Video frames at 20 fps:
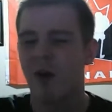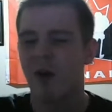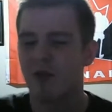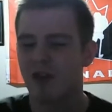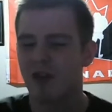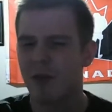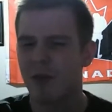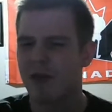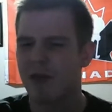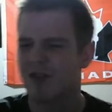going to
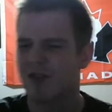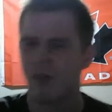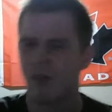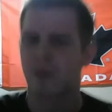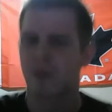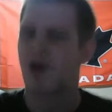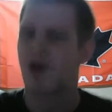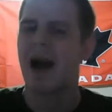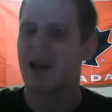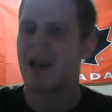be a
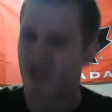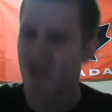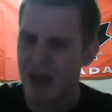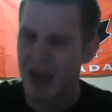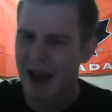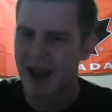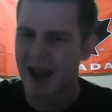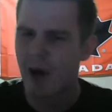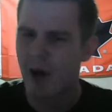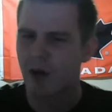surprise kick
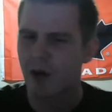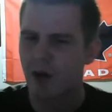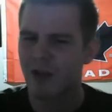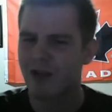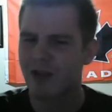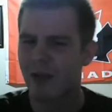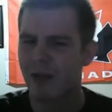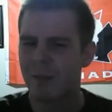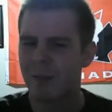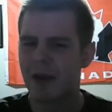out or
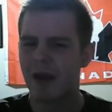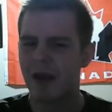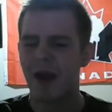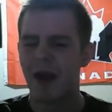something.